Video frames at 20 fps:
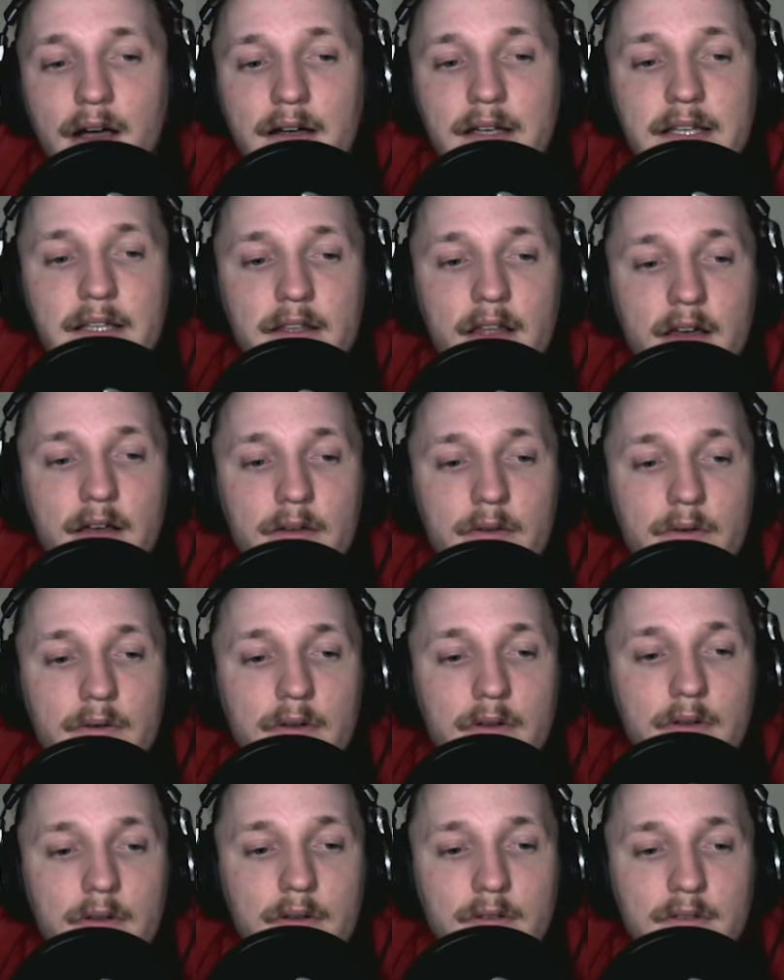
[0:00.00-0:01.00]
I know,
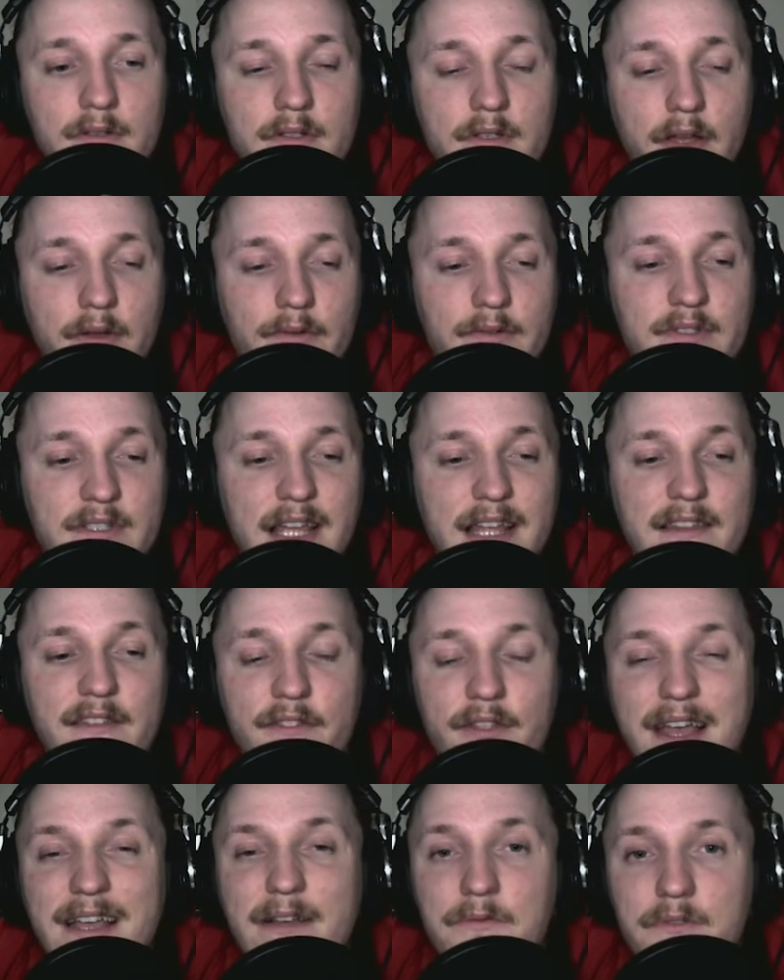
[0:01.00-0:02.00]
so
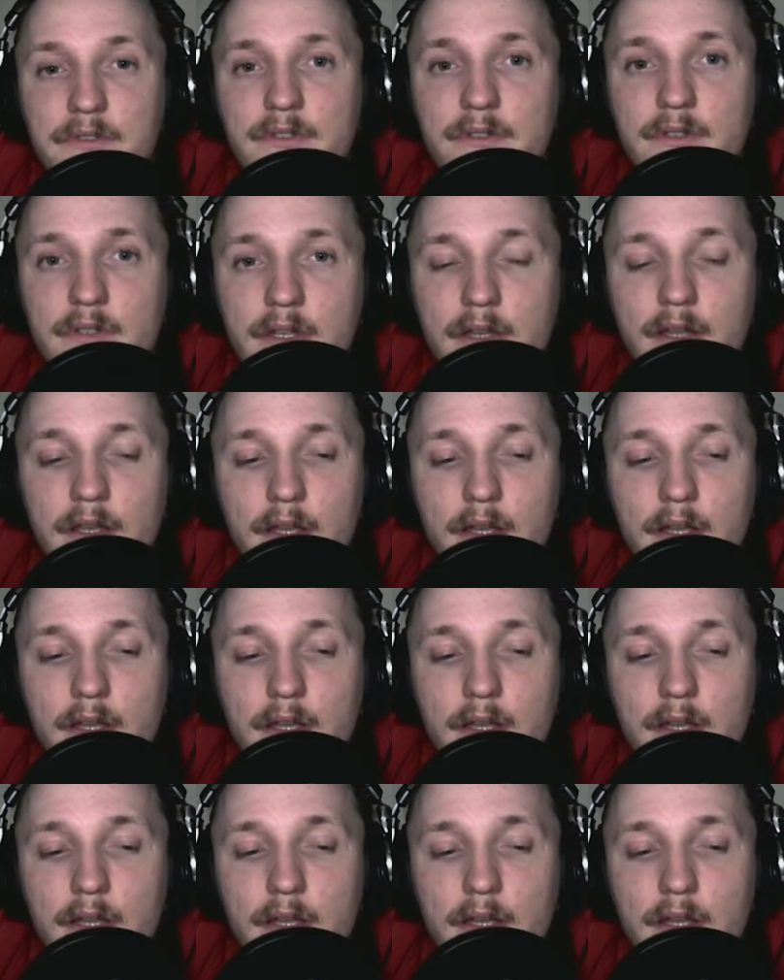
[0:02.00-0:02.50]
10,000